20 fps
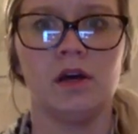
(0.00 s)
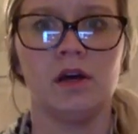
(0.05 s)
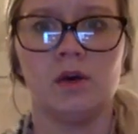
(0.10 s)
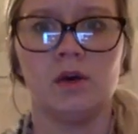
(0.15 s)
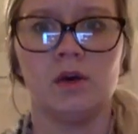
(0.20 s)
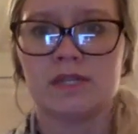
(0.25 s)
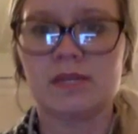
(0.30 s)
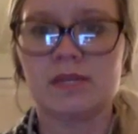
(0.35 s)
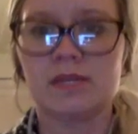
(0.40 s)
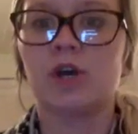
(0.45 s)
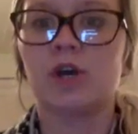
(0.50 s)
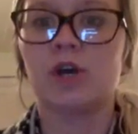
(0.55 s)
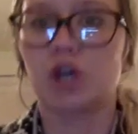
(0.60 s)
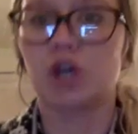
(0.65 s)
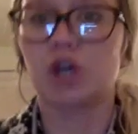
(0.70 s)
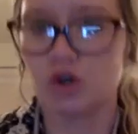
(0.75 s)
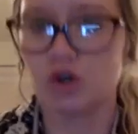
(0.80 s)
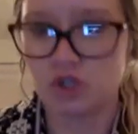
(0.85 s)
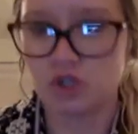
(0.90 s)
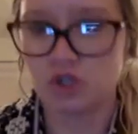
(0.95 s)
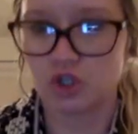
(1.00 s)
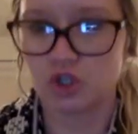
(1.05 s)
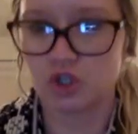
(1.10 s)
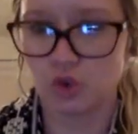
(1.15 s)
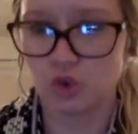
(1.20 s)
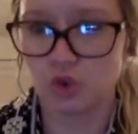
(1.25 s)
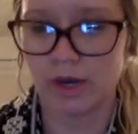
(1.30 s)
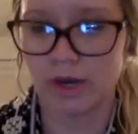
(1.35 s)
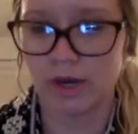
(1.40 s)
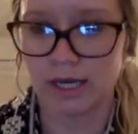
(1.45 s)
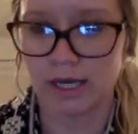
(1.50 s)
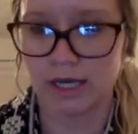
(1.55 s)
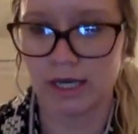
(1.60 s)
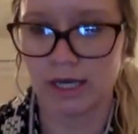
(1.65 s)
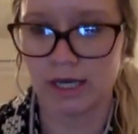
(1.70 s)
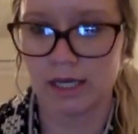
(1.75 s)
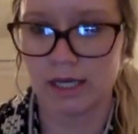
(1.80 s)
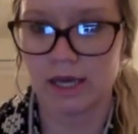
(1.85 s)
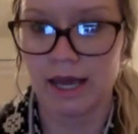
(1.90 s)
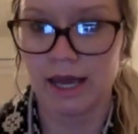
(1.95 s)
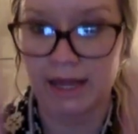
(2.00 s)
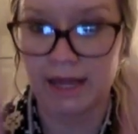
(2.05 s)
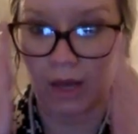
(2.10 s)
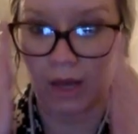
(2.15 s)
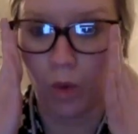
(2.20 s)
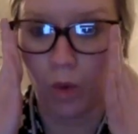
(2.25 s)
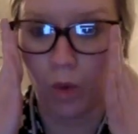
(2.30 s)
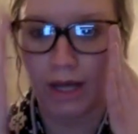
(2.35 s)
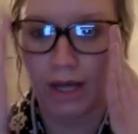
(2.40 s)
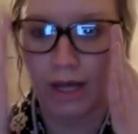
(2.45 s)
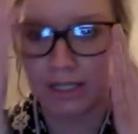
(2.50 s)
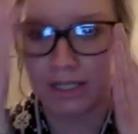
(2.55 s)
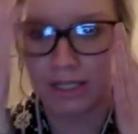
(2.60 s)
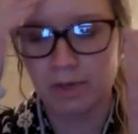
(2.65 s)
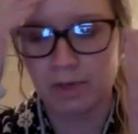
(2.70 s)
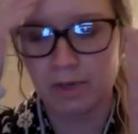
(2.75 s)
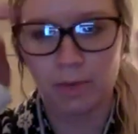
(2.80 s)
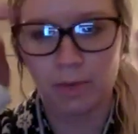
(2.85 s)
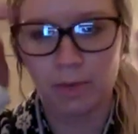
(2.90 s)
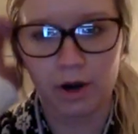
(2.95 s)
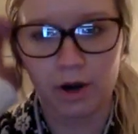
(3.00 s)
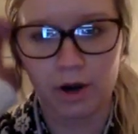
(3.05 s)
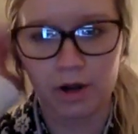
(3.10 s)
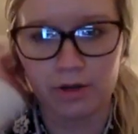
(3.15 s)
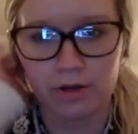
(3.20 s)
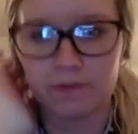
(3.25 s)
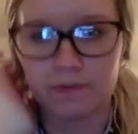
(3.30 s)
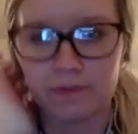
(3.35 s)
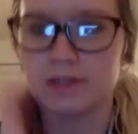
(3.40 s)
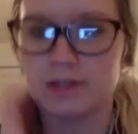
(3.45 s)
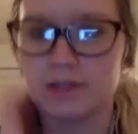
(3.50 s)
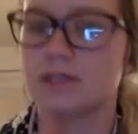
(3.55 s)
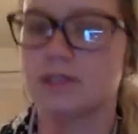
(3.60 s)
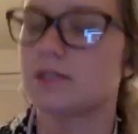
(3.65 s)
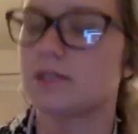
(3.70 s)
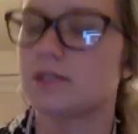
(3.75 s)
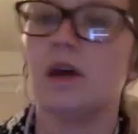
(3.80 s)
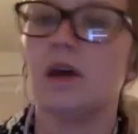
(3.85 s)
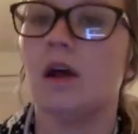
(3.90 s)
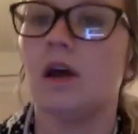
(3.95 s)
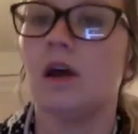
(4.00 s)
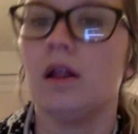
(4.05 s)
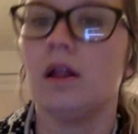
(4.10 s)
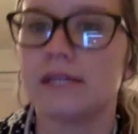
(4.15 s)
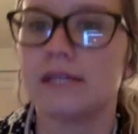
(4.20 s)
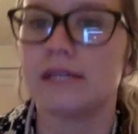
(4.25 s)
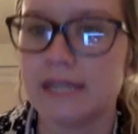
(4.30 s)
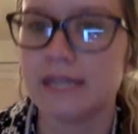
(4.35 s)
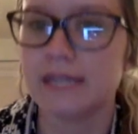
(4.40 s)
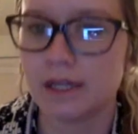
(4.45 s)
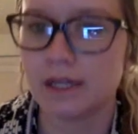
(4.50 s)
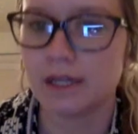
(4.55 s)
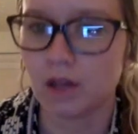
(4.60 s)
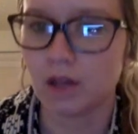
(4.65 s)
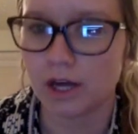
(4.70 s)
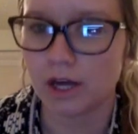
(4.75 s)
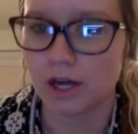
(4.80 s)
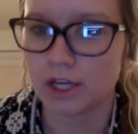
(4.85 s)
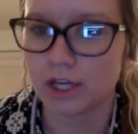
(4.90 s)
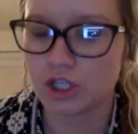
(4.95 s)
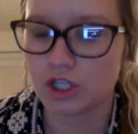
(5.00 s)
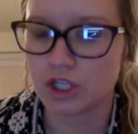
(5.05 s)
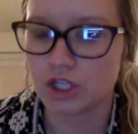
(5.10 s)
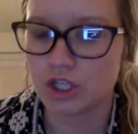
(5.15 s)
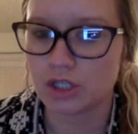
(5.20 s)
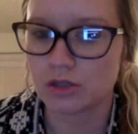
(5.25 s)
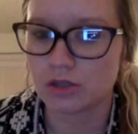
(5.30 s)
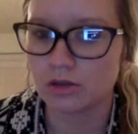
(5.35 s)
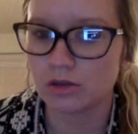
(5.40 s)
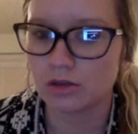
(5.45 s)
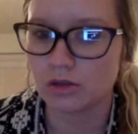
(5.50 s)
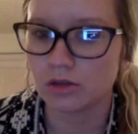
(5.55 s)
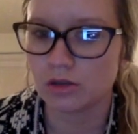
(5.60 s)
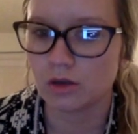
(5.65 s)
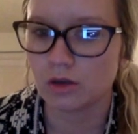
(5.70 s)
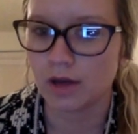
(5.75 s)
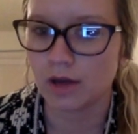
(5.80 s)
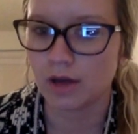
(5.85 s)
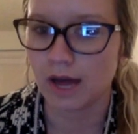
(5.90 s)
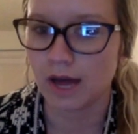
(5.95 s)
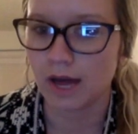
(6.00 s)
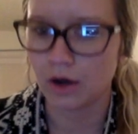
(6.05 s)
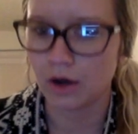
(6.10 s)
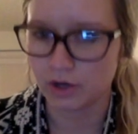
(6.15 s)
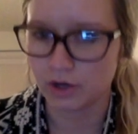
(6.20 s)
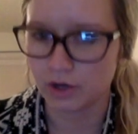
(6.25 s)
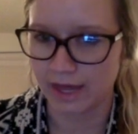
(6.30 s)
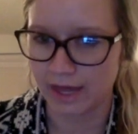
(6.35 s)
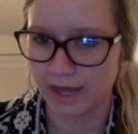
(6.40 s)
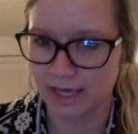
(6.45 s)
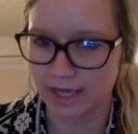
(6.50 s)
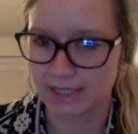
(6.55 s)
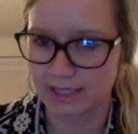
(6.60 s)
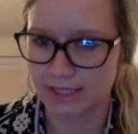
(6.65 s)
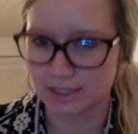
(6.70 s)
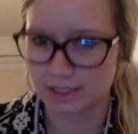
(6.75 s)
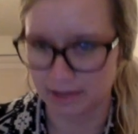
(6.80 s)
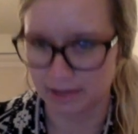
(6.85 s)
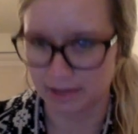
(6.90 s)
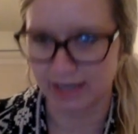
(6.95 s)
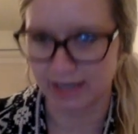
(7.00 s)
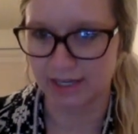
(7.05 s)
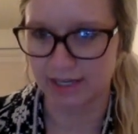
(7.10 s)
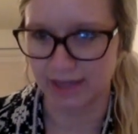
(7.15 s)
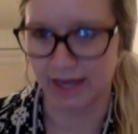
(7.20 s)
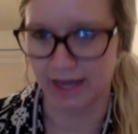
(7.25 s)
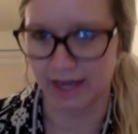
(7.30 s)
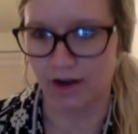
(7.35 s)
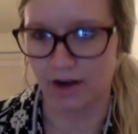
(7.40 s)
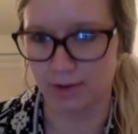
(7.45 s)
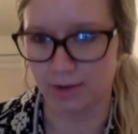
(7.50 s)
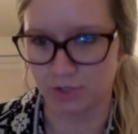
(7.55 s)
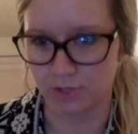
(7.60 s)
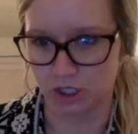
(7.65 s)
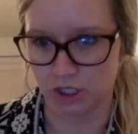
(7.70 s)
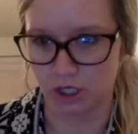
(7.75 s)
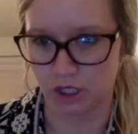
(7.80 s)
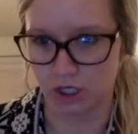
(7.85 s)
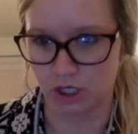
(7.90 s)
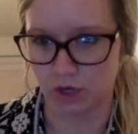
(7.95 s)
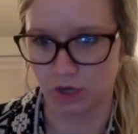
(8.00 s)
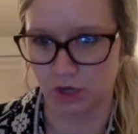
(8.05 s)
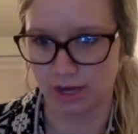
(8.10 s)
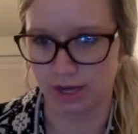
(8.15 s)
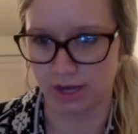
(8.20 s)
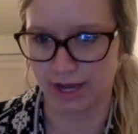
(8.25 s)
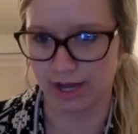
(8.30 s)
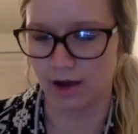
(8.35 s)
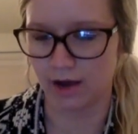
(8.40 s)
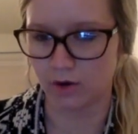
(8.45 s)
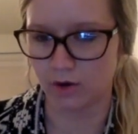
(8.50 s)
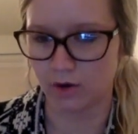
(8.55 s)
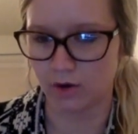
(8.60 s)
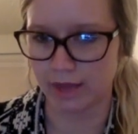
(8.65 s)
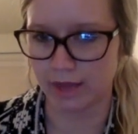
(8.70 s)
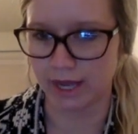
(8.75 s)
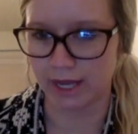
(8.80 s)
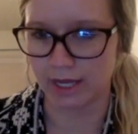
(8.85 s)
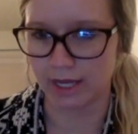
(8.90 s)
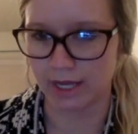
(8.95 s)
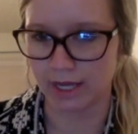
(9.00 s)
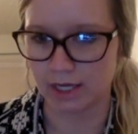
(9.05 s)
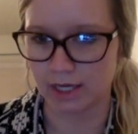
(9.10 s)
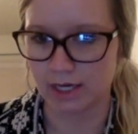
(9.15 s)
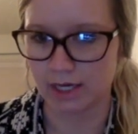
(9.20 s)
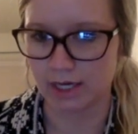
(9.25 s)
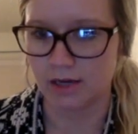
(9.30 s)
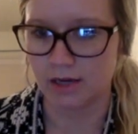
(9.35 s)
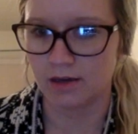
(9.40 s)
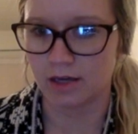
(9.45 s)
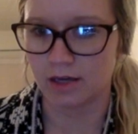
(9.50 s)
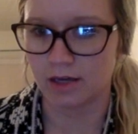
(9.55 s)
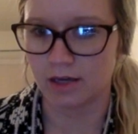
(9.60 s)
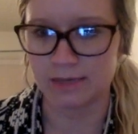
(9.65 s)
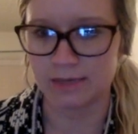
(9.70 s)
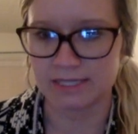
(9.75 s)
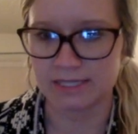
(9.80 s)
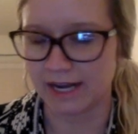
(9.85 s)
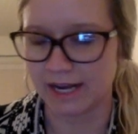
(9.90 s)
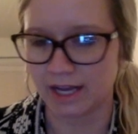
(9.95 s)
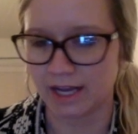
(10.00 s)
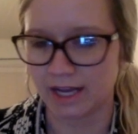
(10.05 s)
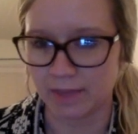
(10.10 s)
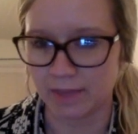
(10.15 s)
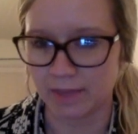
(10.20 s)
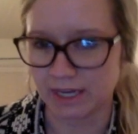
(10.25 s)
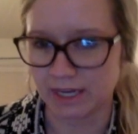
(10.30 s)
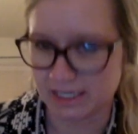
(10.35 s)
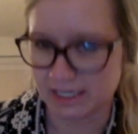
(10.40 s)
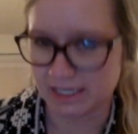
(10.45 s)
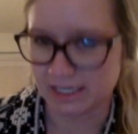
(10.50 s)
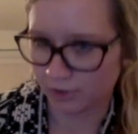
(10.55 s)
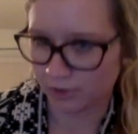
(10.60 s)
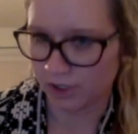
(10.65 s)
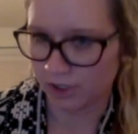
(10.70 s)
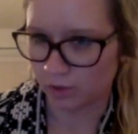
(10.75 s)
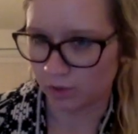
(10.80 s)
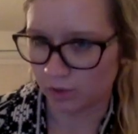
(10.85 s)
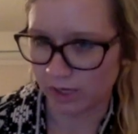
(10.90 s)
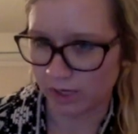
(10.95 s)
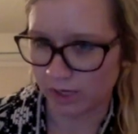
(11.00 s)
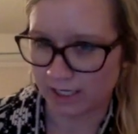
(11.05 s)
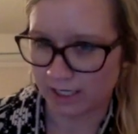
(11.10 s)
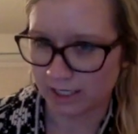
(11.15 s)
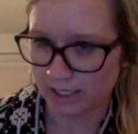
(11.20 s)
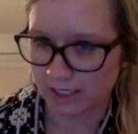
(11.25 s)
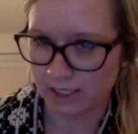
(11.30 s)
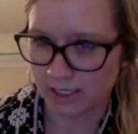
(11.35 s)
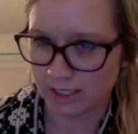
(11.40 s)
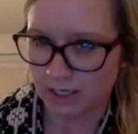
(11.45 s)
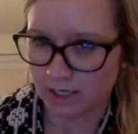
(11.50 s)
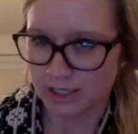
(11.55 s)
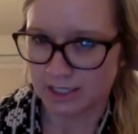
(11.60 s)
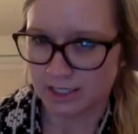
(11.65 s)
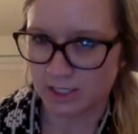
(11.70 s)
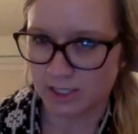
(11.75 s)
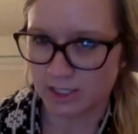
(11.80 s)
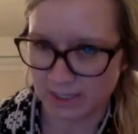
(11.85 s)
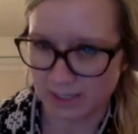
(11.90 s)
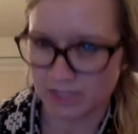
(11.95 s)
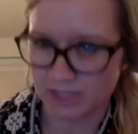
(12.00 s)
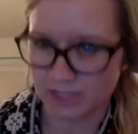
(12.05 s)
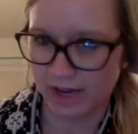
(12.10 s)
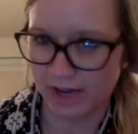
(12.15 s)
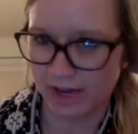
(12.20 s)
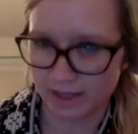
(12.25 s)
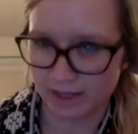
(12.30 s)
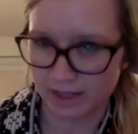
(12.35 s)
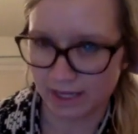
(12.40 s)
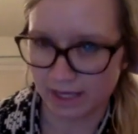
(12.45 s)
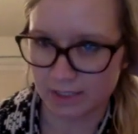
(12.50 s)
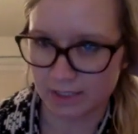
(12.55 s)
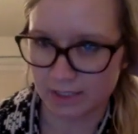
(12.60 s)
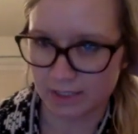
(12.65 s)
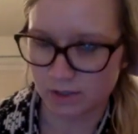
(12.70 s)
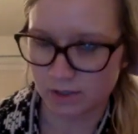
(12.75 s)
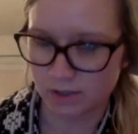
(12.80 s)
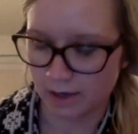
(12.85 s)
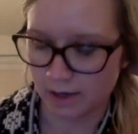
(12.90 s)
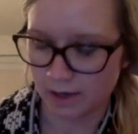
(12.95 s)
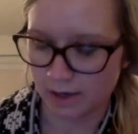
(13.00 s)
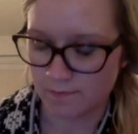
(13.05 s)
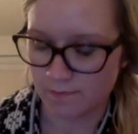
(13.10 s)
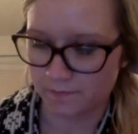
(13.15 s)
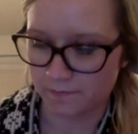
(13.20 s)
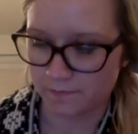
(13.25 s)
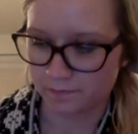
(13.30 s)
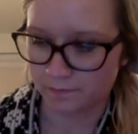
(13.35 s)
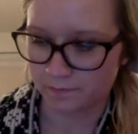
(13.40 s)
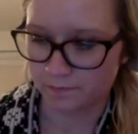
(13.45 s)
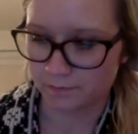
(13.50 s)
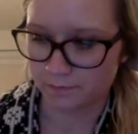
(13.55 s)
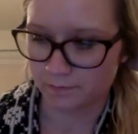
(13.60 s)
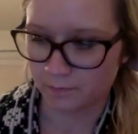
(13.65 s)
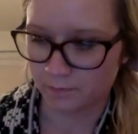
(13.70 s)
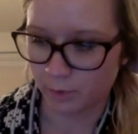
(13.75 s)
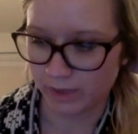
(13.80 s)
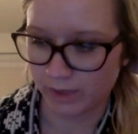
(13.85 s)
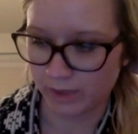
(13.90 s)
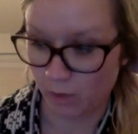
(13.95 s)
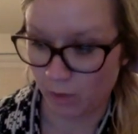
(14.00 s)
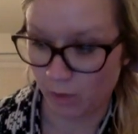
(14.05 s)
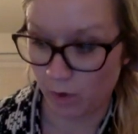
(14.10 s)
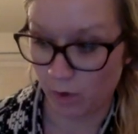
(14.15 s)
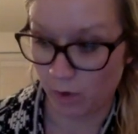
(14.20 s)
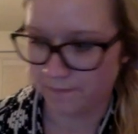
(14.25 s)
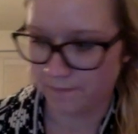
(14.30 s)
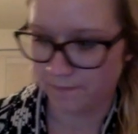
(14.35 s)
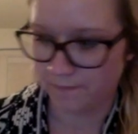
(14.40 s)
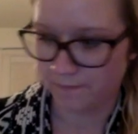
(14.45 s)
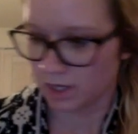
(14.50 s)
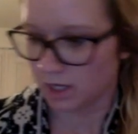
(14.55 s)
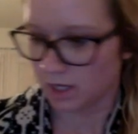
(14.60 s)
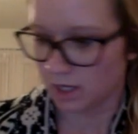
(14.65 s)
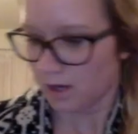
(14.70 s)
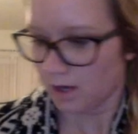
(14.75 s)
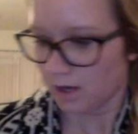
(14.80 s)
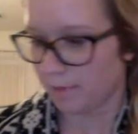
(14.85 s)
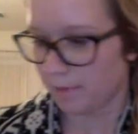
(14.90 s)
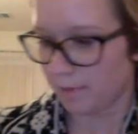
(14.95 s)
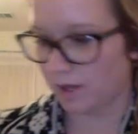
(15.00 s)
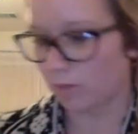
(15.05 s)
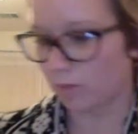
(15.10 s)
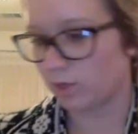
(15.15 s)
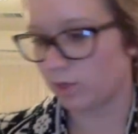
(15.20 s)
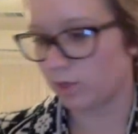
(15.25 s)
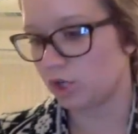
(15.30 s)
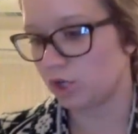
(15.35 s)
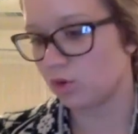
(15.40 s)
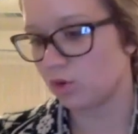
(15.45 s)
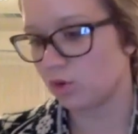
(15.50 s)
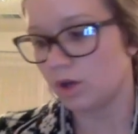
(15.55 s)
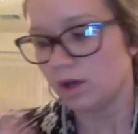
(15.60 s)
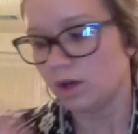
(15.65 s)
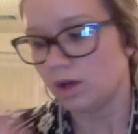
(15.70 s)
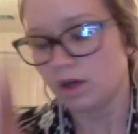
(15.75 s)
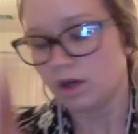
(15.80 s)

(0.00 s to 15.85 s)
when someone goes to join and they want to be a part of this Latina launch, how do they select that option? Like how are they going to be signing up any different than we did to specify that that's what they want? But when you,